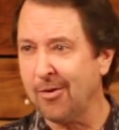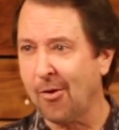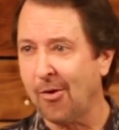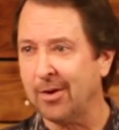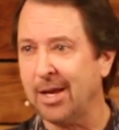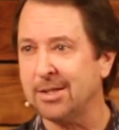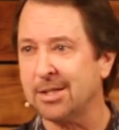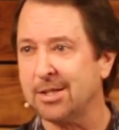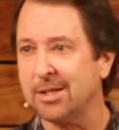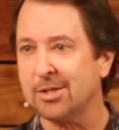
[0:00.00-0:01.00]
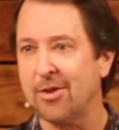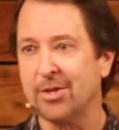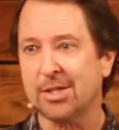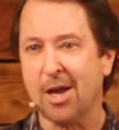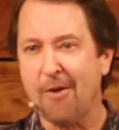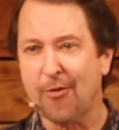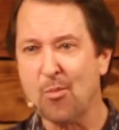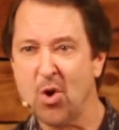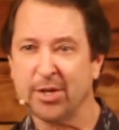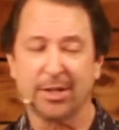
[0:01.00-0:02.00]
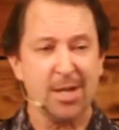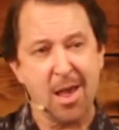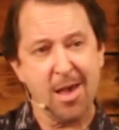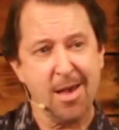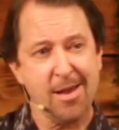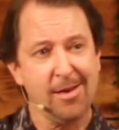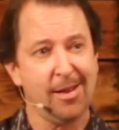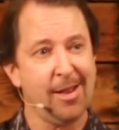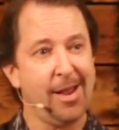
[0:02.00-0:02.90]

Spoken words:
or that's just on the scale from 1 to 10?